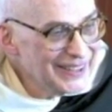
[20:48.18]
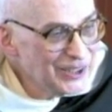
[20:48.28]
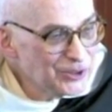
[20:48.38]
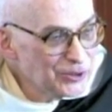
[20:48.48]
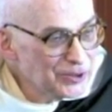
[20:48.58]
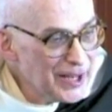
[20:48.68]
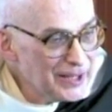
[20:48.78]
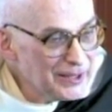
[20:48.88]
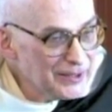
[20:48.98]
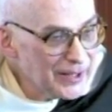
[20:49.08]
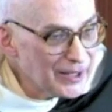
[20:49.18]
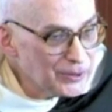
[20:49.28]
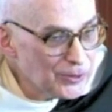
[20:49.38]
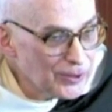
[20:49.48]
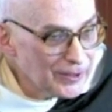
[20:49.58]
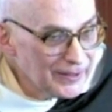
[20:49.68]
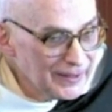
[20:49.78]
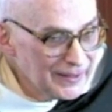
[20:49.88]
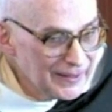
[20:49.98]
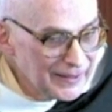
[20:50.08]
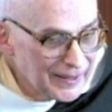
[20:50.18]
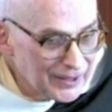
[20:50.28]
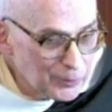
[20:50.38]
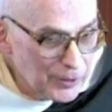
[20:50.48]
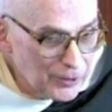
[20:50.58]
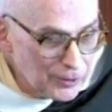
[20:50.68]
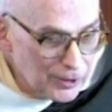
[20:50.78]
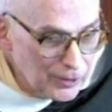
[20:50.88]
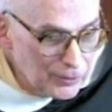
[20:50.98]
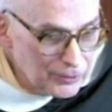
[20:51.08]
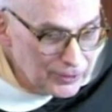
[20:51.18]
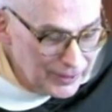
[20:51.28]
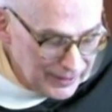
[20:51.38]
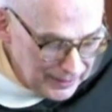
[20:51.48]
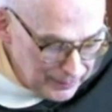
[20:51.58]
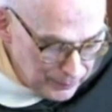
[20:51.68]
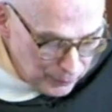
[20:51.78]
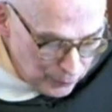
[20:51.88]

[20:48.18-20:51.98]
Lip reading: He stood naked at that door, and the widow clothed him